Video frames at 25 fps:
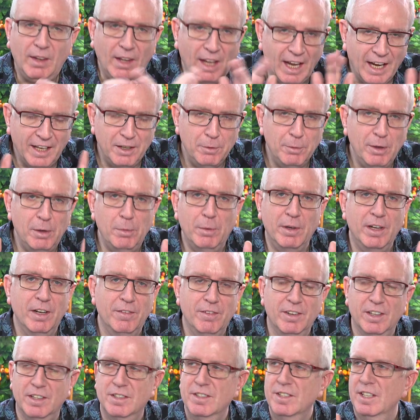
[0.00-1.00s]
anyway,
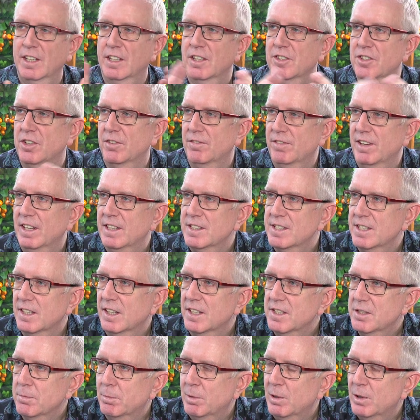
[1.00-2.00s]
whatever tickles your fancy,
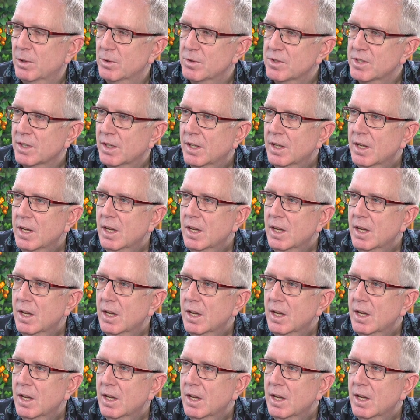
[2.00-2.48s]
I suppose.